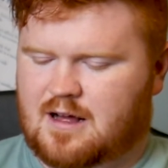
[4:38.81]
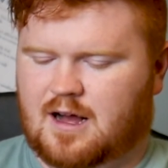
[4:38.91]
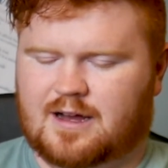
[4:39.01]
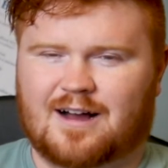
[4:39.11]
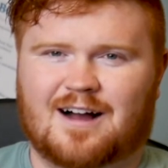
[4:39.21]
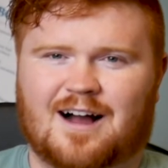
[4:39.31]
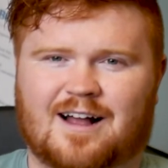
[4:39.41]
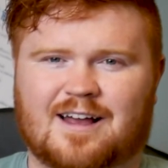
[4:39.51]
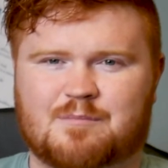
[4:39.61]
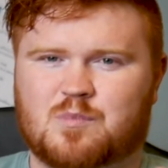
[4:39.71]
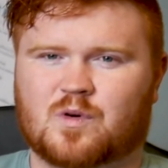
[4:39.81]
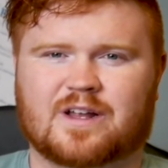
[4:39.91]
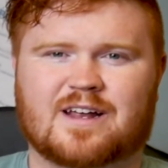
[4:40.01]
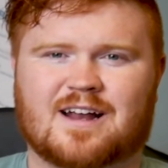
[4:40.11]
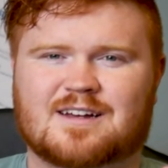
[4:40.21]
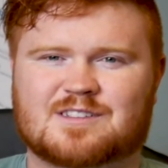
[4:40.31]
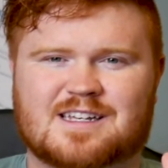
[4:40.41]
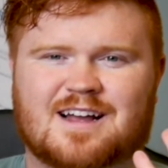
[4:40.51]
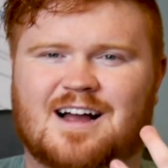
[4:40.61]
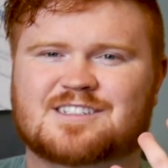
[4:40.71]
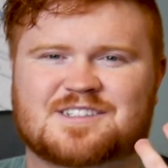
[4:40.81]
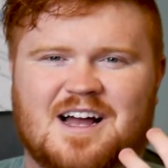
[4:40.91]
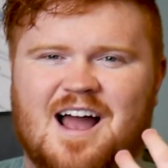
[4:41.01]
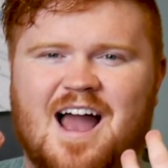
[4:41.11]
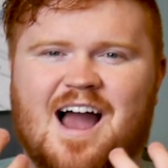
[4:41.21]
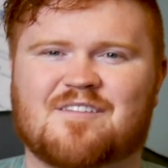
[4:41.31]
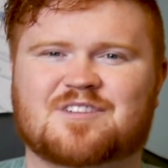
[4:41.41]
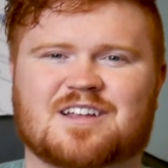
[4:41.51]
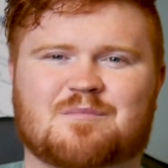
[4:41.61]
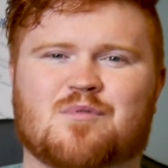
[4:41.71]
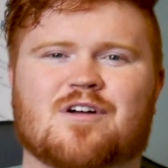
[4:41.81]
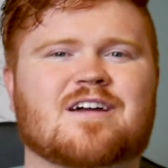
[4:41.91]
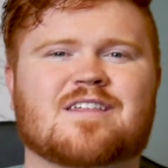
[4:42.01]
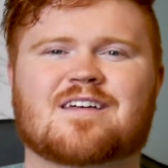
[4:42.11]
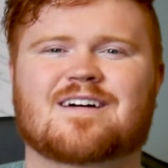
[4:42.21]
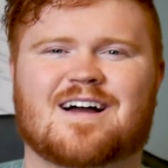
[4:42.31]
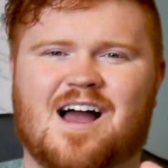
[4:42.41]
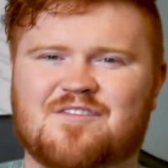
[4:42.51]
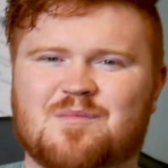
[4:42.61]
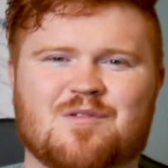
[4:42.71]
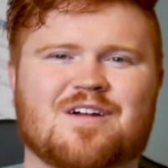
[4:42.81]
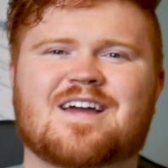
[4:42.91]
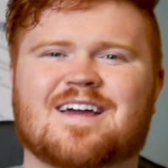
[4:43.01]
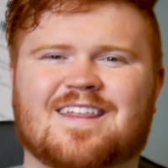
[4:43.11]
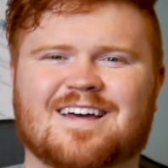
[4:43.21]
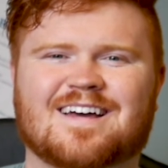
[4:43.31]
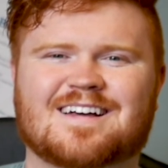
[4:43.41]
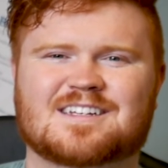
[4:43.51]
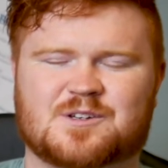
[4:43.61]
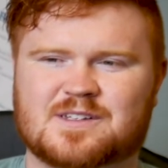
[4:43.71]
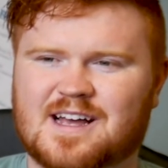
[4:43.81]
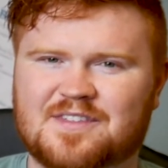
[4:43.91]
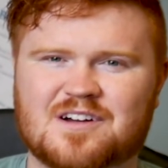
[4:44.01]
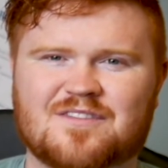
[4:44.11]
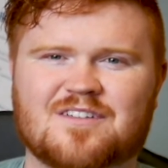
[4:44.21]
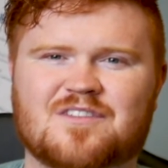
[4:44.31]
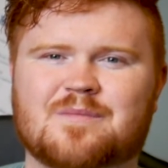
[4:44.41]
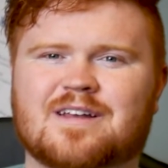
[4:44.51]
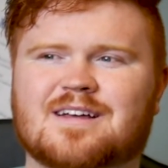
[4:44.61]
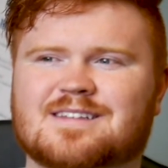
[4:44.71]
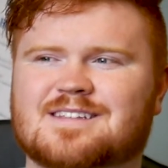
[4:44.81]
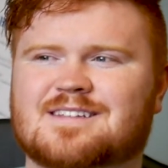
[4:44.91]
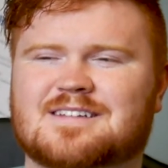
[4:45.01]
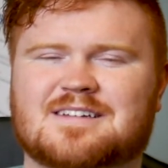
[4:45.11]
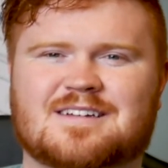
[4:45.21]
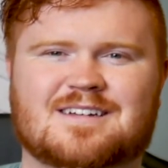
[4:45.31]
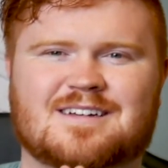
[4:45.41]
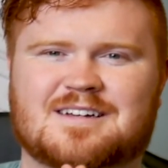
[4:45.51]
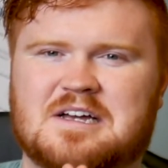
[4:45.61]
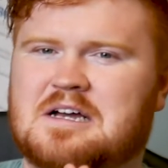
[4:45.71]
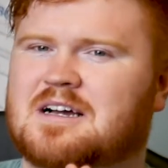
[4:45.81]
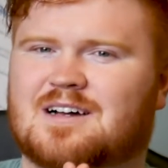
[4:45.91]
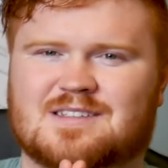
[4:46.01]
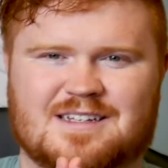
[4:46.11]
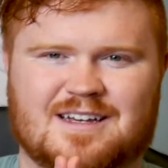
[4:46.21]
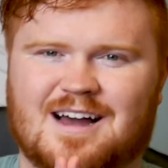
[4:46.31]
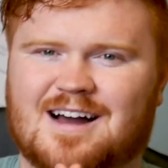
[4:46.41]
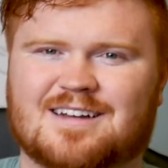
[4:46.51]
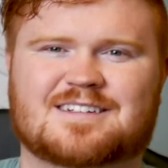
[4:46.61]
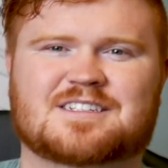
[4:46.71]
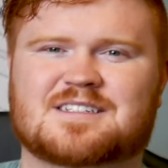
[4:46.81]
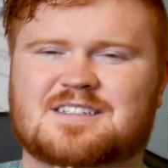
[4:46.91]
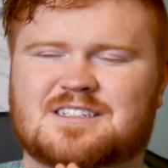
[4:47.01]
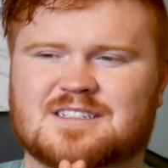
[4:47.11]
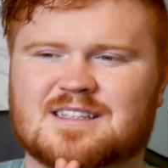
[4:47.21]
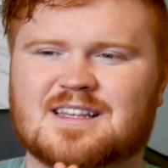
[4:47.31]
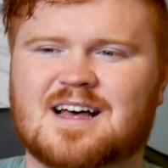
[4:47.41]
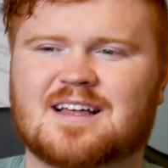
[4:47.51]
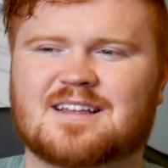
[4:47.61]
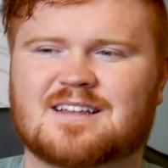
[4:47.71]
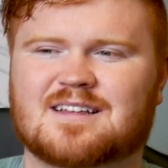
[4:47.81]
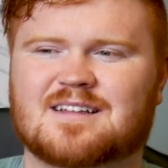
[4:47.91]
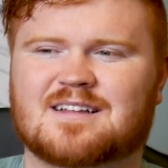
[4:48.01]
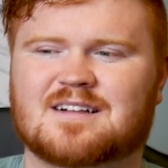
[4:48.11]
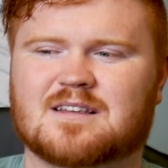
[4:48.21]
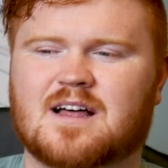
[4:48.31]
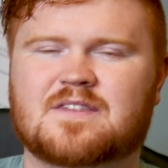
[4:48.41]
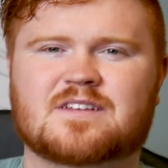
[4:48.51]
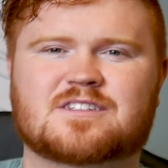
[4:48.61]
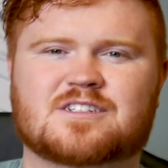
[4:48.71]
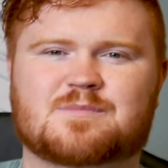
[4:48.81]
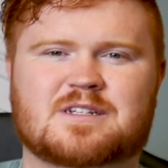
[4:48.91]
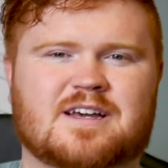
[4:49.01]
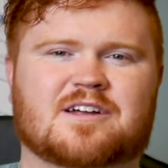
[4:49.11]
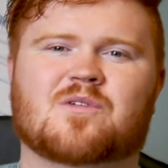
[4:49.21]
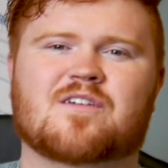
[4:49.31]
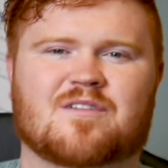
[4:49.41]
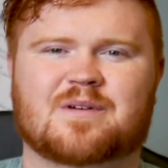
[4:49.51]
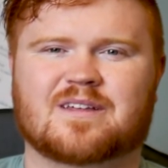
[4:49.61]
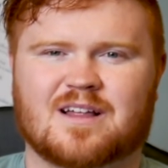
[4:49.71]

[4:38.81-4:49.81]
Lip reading: I pulled in, and I was like, I have to breathe. I have to breathe. So I sat there for a few minutes. I was like, God, just let this just be taken away from me.